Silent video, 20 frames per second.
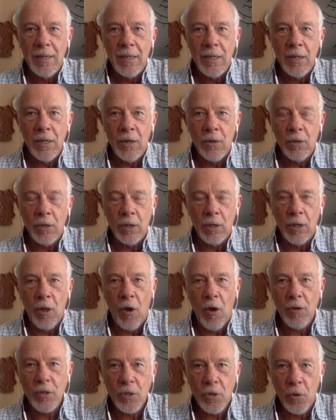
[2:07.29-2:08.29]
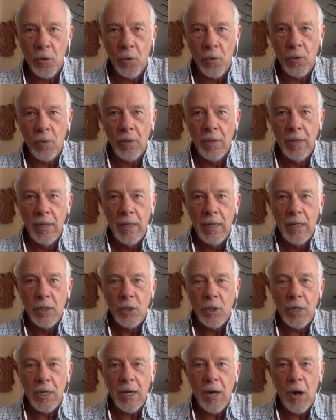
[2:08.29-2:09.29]
you know law school
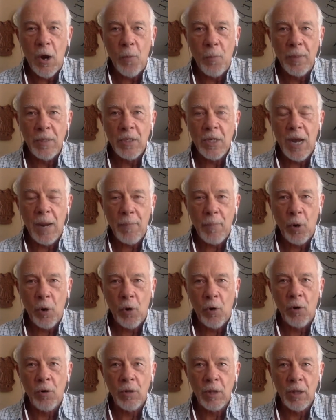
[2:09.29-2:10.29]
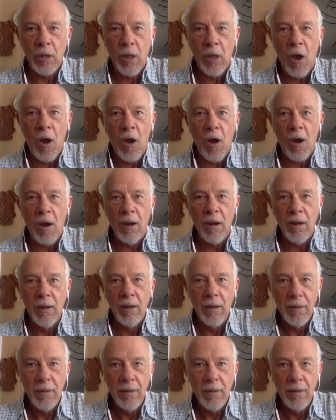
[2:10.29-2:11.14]
she opens up her law